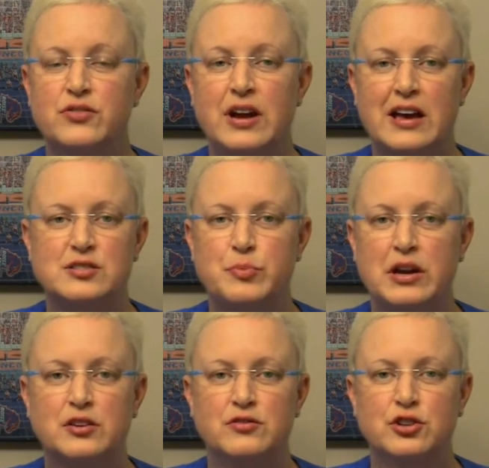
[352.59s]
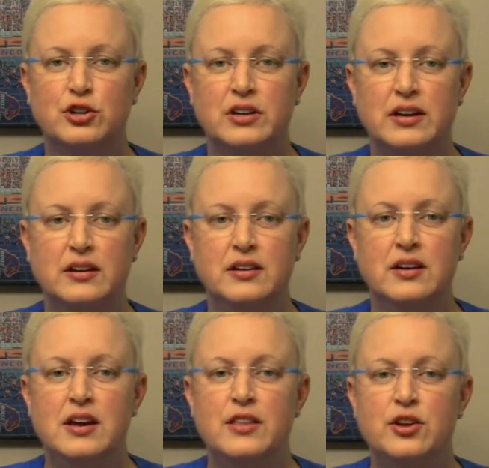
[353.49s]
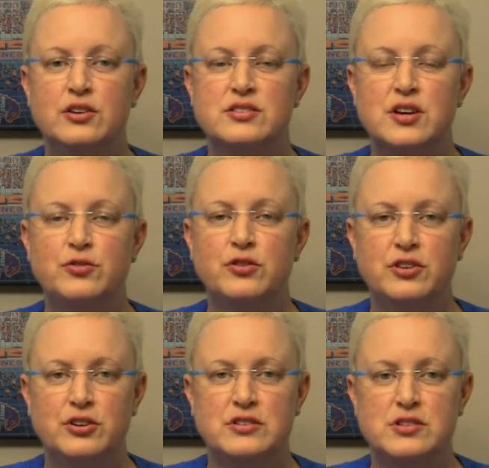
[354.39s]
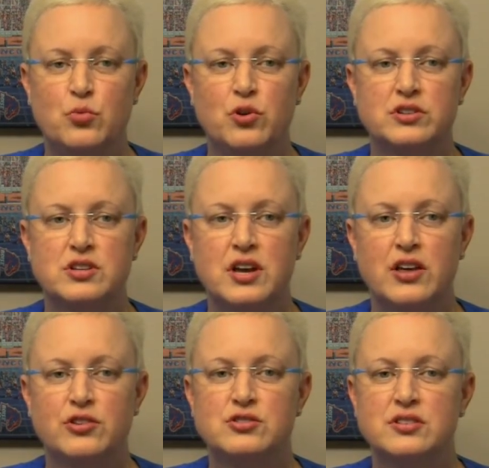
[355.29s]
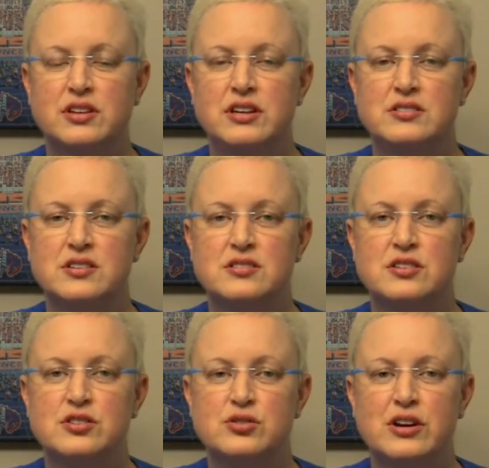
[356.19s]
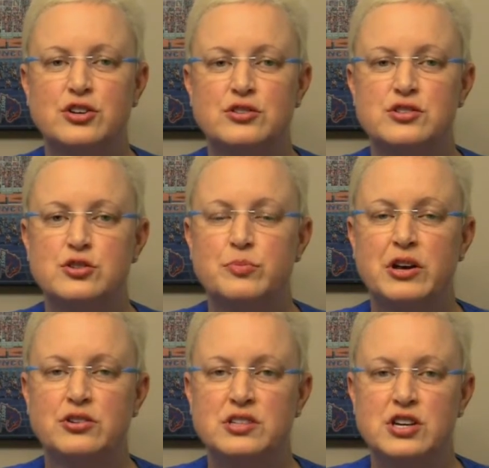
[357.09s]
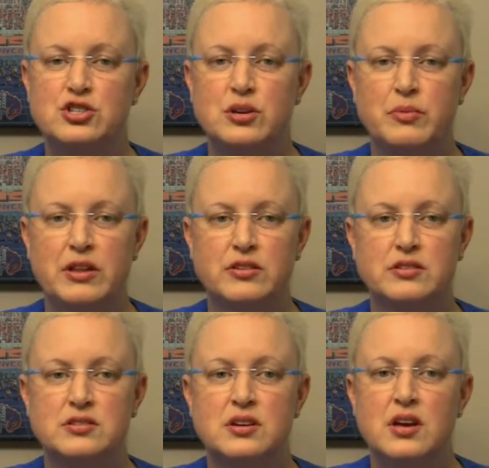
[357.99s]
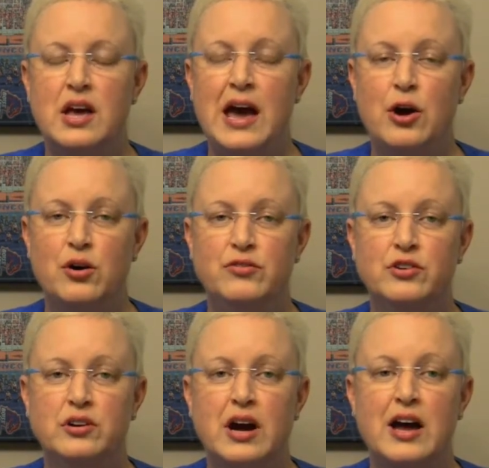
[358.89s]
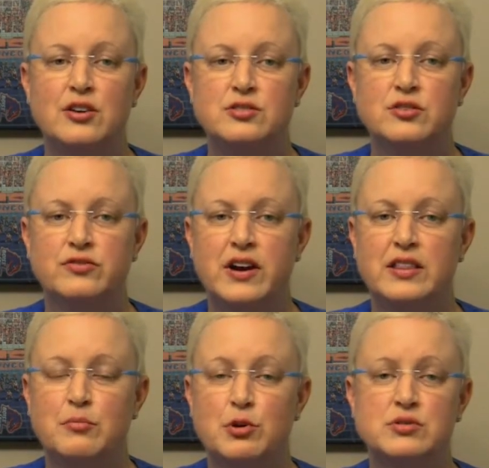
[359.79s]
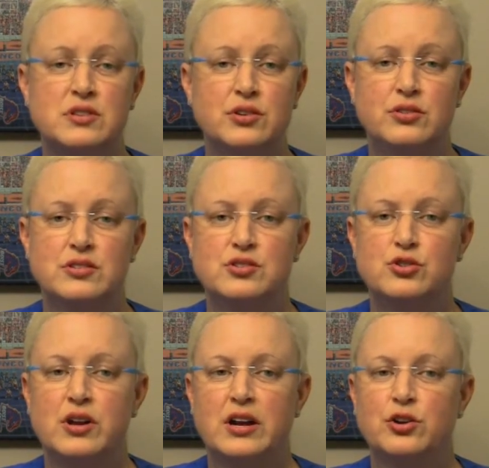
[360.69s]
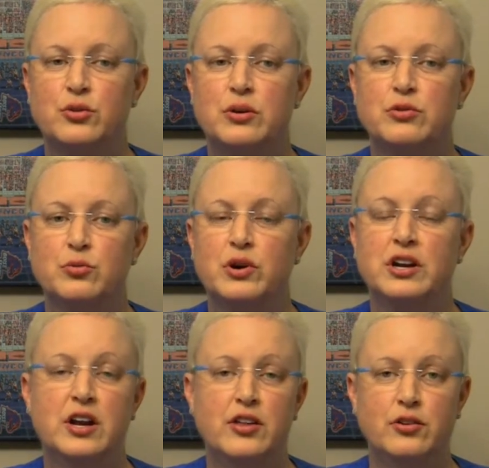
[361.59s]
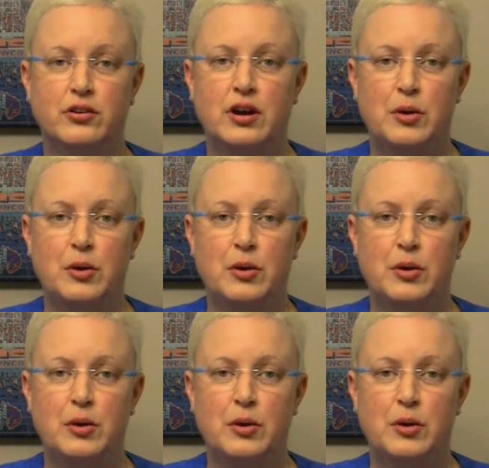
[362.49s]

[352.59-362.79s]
every aspect of learning. There are several theories that work together to lead us as instructors to better teaching methods. However, I also find that most theorists do not agree with one another